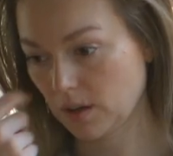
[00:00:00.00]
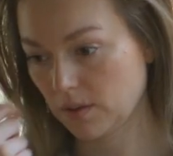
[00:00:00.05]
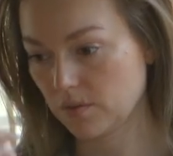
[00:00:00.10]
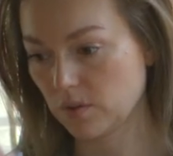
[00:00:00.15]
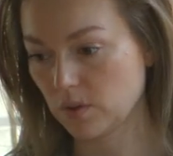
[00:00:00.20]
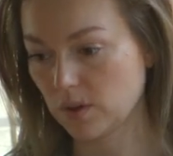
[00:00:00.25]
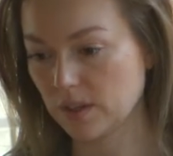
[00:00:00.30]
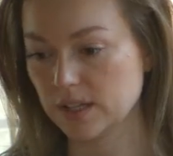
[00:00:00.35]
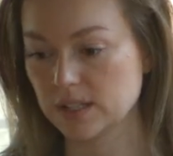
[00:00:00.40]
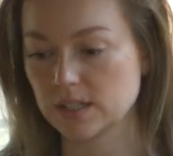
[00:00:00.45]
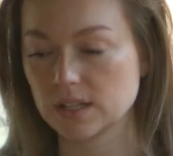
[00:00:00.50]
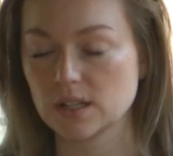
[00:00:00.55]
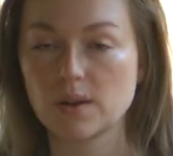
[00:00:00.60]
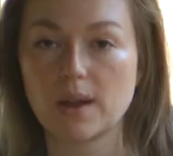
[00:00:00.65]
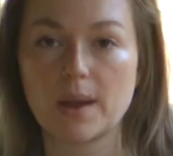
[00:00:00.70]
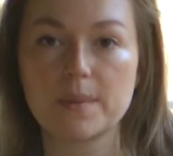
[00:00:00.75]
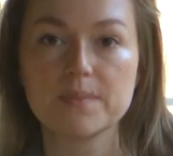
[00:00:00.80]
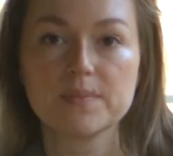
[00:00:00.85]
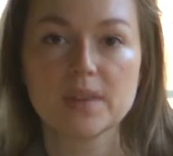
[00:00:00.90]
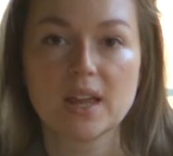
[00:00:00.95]
for this.
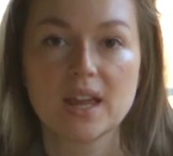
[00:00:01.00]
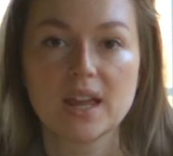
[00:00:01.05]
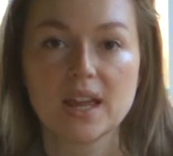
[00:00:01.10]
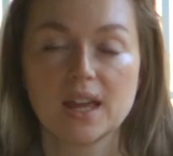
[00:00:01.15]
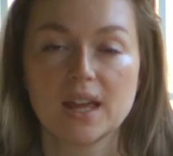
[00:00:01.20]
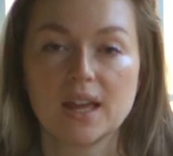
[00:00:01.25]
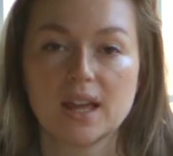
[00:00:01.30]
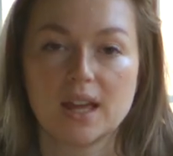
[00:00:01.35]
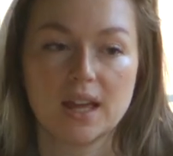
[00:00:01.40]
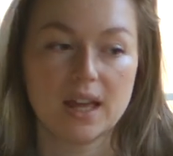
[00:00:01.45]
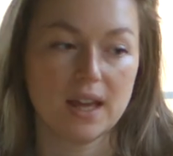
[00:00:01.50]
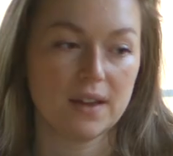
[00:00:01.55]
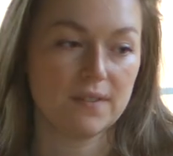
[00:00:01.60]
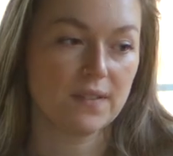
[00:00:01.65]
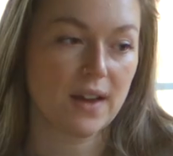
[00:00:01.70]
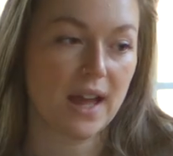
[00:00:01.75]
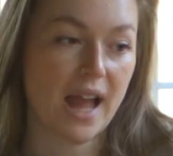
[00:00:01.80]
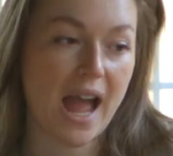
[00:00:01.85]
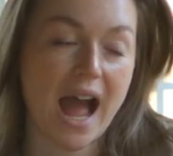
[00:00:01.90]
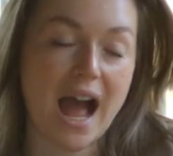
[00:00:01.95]
Okay, if
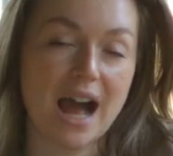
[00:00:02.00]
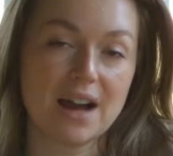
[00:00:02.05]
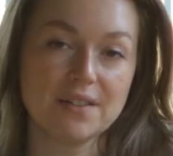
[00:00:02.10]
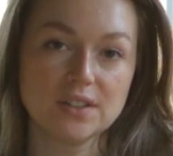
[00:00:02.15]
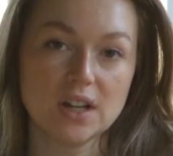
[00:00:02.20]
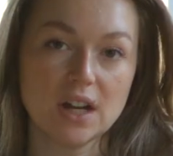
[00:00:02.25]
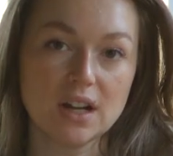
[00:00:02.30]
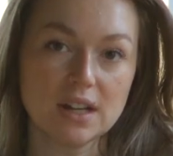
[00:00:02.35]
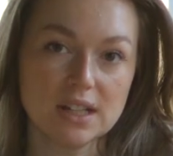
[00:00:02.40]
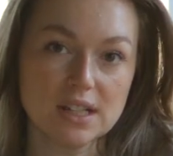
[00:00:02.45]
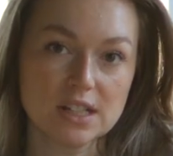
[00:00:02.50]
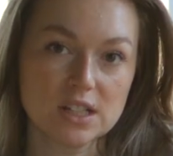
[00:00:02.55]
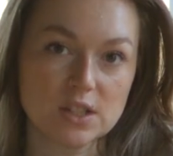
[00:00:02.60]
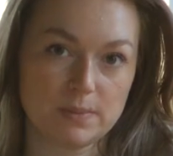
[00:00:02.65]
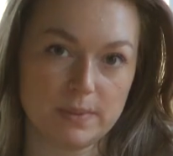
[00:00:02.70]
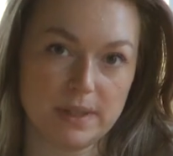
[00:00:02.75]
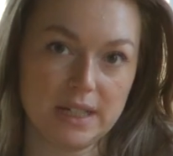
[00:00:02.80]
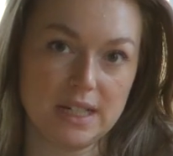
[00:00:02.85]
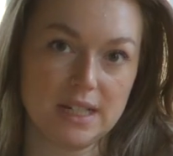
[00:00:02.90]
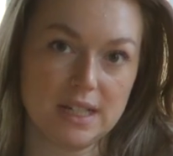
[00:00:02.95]
I have not
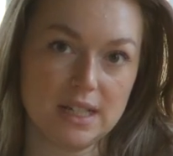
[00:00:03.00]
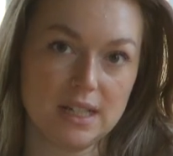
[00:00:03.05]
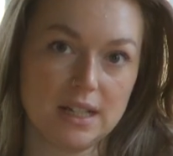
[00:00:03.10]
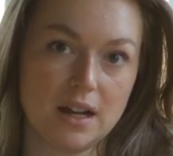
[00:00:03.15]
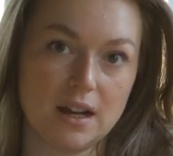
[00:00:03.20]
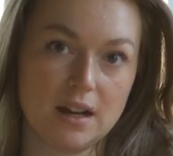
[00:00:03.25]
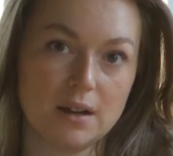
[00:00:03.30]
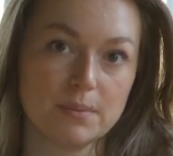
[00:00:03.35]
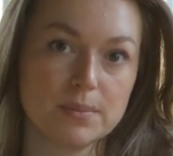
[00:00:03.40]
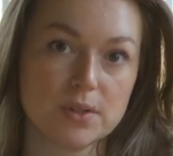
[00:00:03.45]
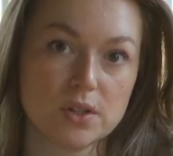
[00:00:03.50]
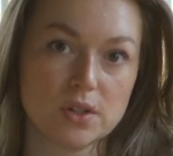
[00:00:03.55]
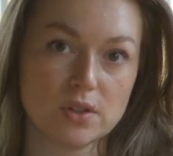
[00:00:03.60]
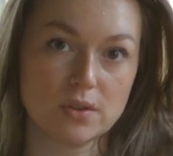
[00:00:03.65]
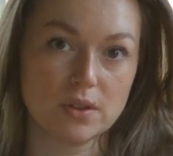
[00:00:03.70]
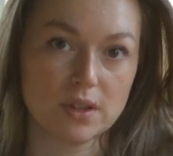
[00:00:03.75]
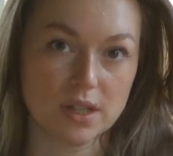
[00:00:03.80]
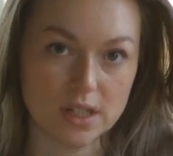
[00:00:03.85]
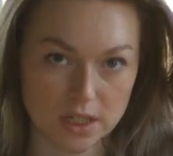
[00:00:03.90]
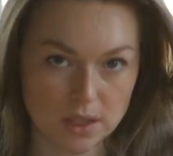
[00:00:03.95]
explained it up
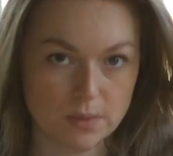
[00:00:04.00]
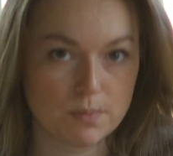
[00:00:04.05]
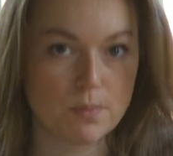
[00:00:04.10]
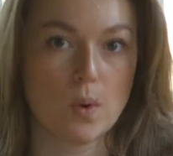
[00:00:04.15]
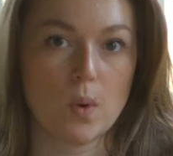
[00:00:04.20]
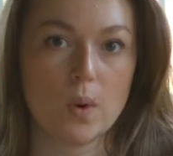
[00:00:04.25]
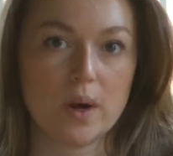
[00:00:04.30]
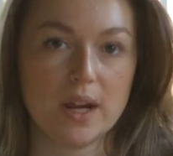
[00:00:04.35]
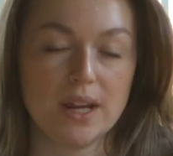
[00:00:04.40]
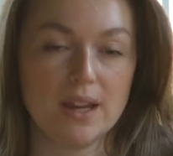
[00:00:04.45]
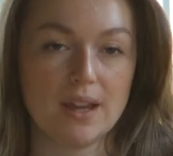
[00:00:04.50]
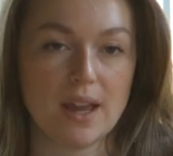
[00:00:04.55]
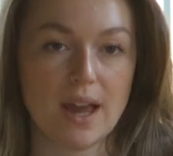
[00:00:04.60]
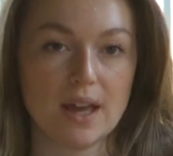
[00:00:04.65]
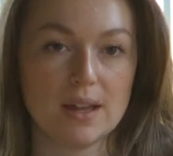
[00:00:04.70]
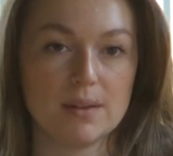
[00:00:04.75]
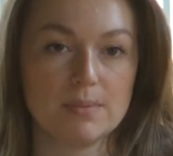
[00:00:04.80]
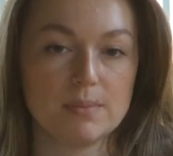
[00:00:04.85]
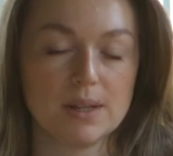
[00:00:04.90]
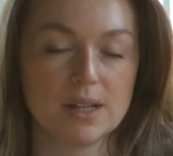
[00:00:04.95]
to this point
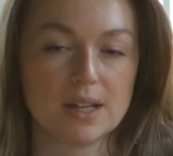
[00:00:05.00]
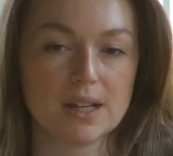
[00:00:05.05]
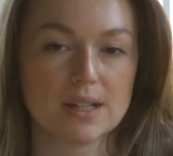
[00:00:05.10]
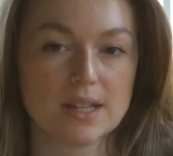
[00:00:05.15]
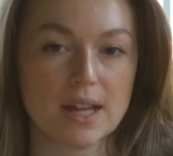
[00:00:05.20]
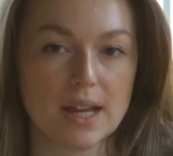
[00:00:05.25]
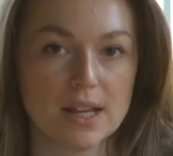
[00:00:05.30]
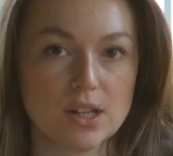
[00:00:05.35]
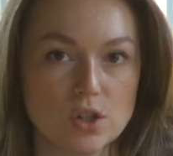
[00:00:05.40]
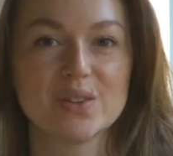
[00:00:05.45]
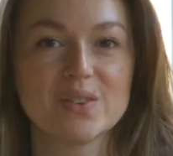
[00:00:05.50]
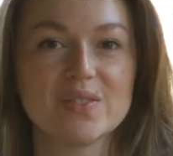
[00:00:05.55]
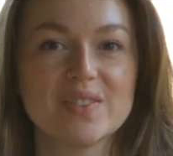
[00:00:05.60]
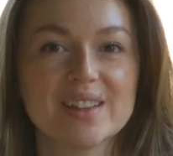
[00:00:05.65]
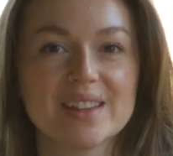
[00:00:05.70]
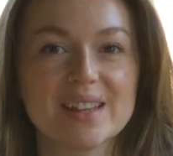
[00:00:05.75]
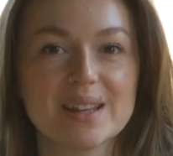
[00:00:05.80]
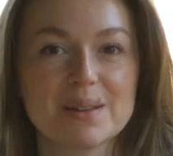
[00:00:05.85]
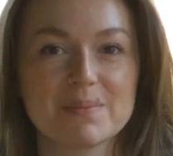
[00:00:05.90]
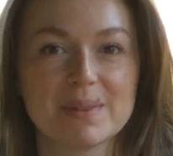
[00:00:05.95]
yet, because I do
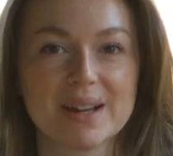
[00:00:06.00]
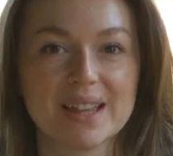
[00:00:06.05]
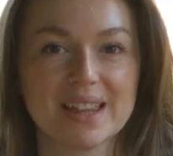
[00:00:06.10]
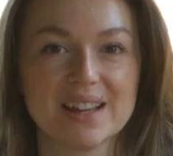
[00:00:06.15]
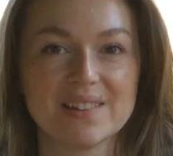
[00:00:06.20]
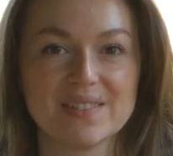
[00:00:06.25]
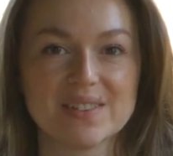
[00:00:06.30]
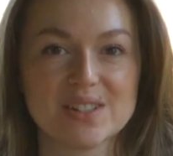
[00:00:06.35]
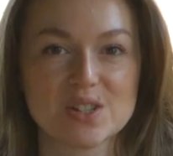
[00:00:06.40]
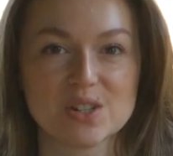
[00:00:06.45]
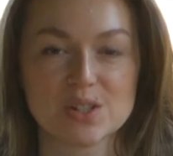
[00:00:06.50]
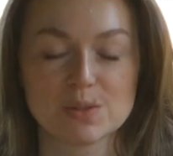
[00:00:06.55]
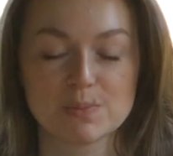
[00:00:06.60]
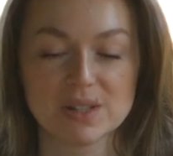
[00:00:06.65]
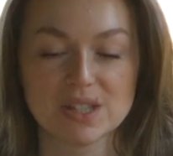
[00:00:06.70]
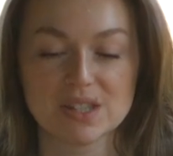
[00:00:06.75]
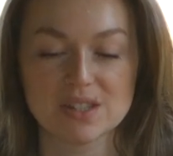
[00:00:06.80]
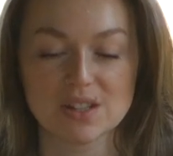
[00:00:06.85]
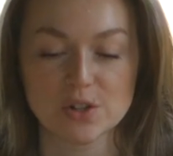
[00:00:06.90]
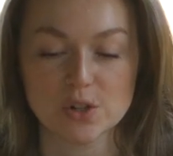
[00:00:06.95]
feel like my life has just
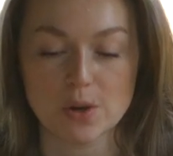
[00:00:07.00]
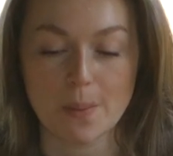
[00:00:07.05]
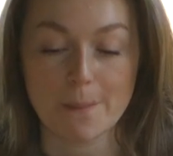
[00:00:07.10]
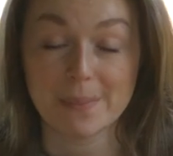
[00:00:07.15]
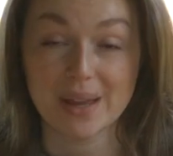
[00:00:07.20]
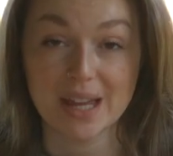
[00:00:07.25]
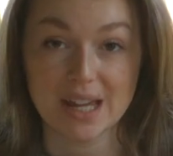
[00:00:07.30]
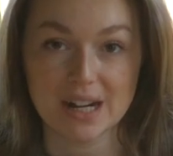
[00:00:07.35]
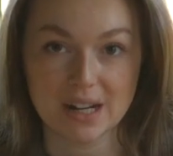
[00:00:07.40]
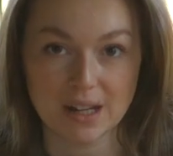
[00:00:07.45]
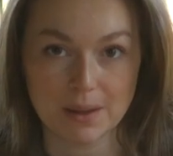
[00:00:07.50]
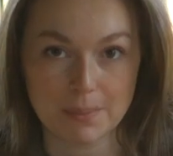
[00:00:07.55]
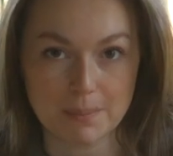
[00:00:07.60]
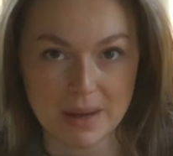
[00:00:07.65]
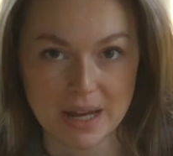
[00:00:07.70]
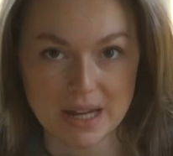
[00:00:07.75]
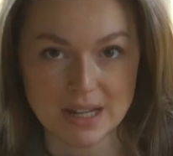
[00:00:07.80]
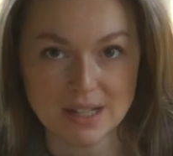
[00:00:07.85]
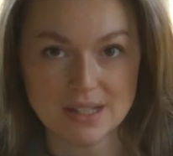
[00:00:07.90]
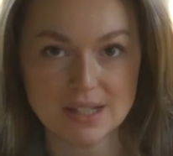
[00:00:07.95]
been such a manic
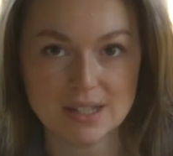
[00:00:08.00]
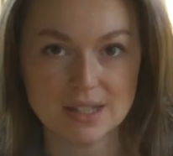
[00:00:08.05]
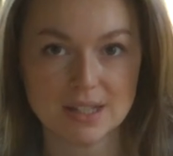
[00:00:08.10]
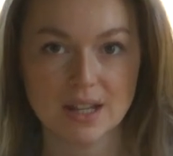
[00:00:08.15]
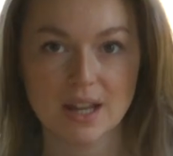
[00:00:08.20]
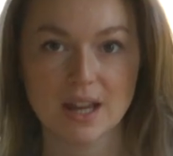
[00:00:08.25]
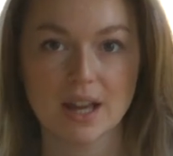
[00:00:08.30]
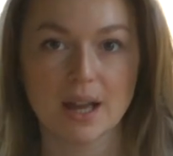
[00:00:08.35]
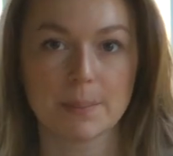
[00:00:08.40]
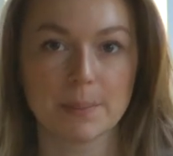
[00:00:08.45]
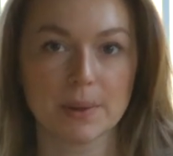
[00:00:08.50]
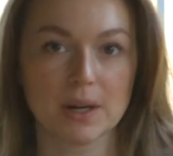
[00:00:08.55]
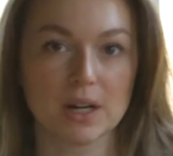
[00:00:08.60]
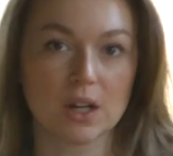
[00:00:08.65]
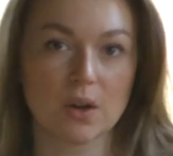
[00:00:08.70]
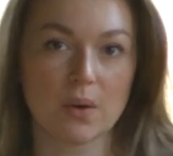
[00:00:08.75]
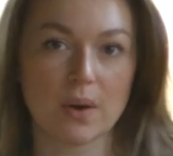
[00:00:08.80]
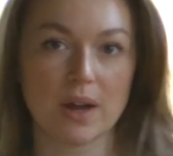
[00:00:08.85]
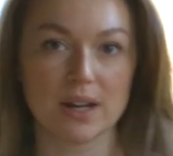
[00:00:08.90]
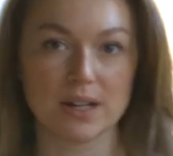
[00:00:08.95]
mess, I'm going to
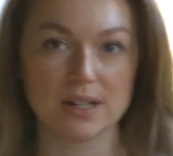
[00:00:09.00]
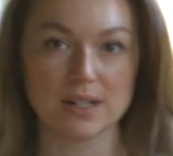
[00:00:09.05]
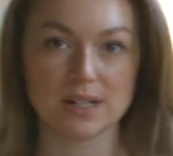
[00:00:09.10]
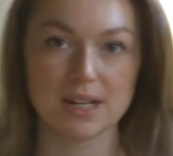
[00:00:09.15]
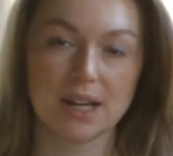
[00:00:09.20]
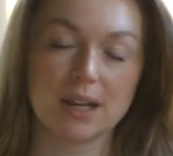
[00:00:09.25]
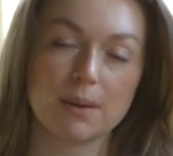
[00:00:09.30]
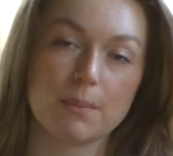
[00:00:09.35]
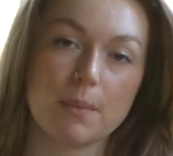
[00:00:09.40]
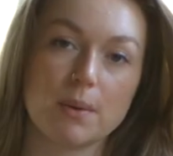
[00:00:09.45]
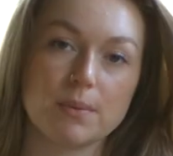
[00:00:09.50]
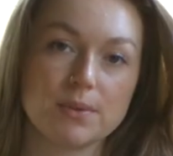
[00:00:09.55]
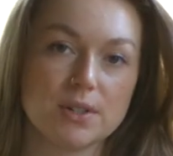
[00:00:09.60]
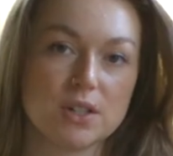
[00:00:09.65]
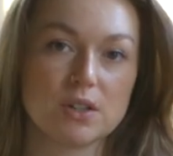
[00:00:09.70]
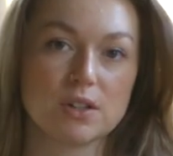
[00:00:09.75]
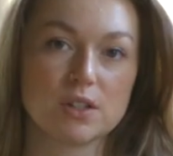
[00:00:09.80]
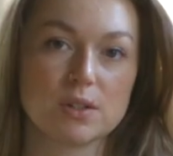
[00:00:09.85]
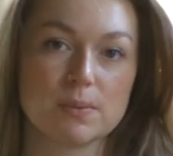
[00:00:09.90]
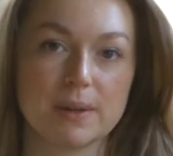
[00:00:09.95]
go ahead and take a moment
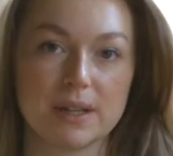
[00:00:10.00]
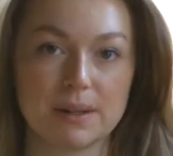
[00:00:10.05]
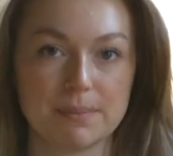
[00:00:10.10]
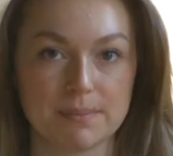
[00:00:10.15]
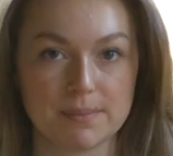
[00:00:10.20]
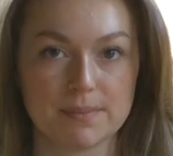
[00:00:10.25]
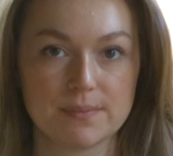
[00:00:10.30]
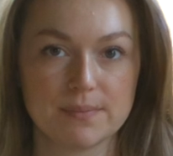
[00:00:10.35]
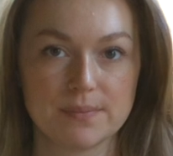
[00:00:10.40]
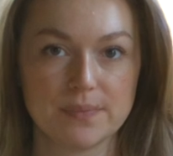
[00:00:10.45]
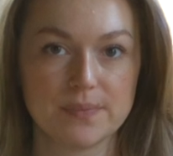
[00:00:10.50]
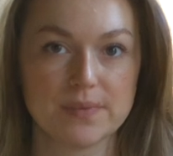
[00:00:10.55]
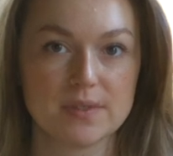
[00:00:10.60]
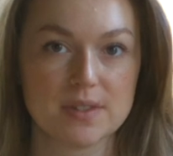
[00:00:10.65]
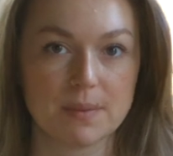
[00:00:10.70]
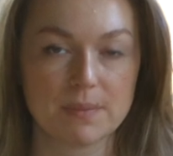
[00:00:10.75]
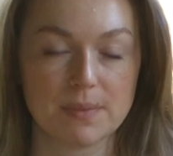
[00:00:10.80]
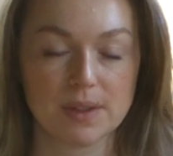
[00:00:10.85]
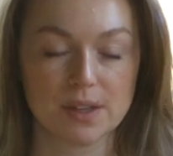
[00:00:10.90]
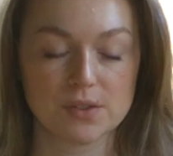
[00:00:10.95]
to explain
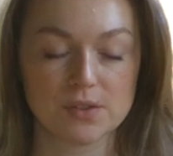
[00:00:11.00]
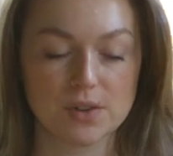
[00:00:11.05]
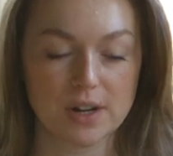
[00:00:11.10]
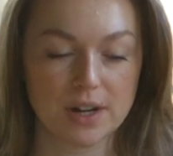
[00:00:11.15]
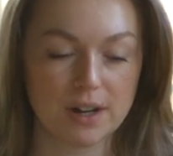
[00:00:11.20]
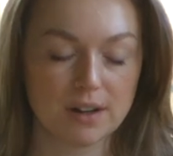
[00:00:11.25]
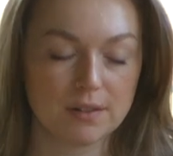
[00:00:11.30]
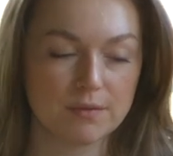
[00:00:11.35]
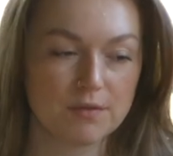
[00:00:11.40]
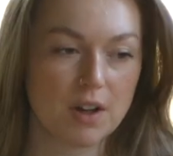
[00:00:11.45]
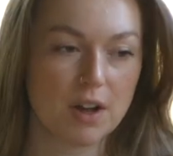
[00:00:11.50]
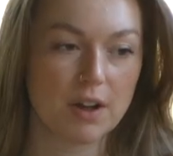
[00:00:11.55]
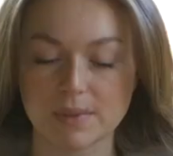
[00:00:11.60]
some things right now.